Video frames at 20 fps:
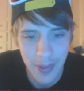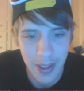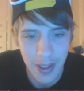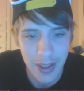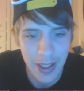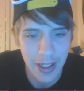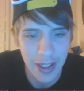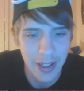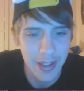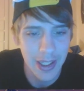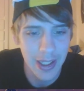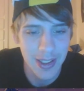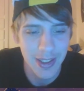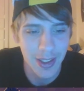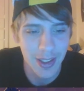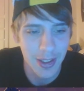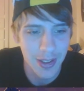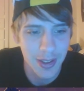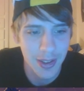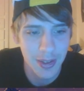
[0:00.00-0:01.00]
10 out of 10
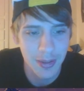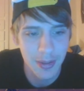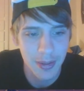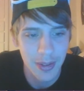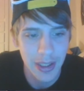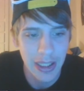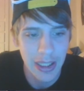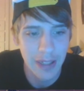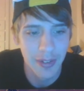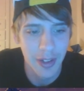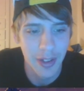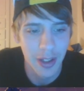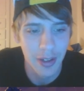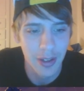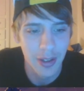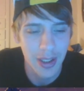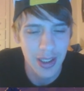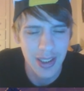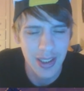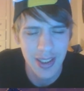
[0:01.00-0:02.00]
stars. Even though
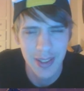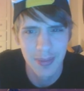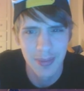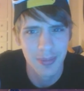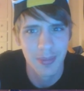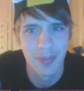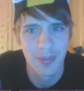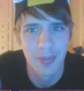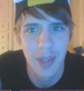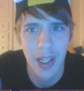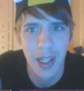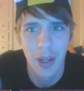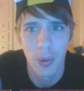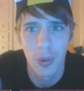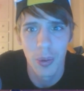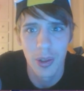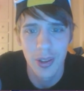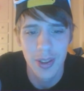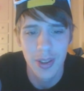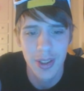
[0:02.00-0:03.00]
it's, at
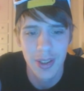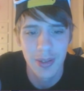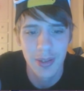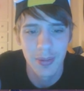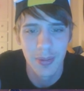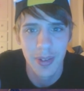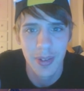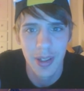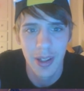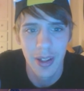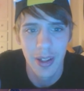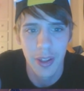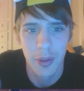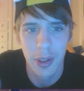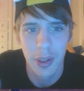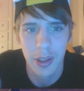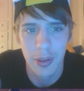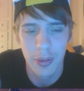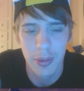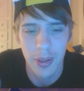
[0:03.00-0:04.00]
worst, a
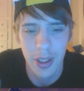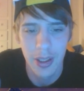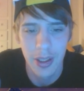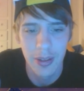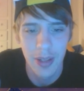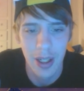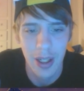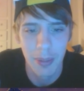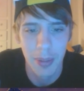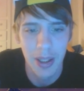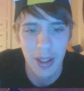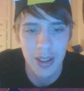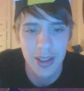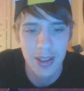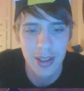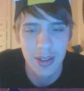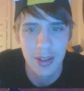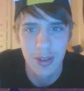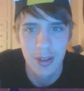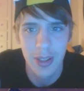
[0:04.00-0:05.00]
3/3. At
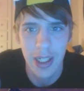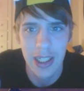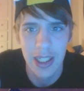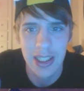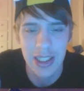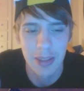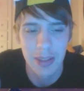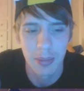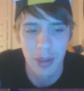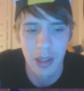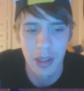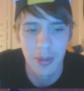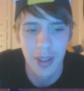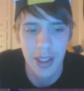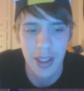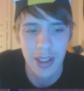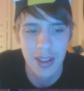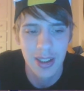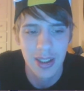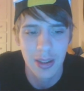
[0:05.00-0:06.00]
best, you guys can probably
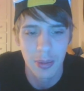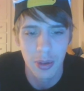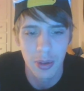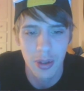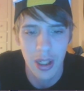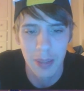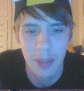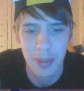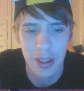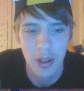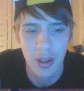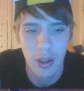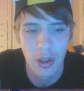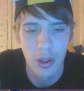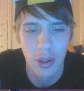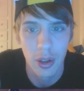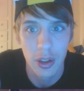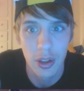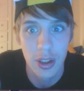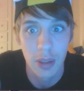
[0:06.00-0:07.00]
get some crappy card
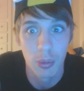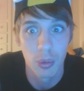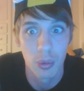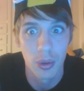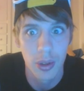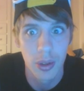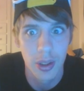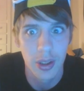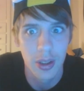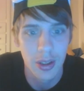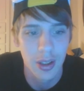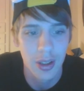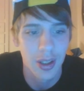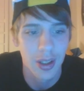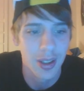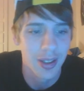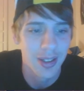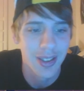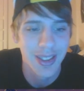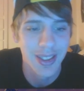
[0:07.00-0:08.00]
or some really good
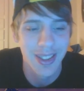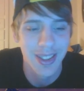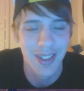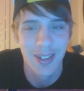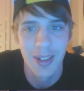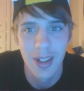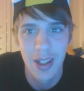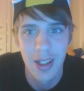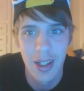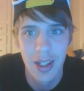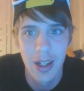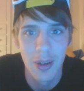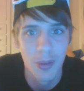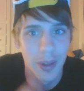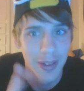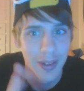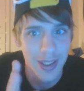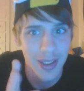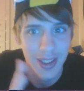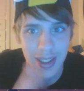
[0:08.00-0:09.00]
card. So, we'll
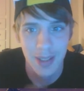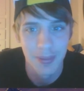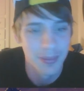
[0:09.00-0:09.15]
have to see.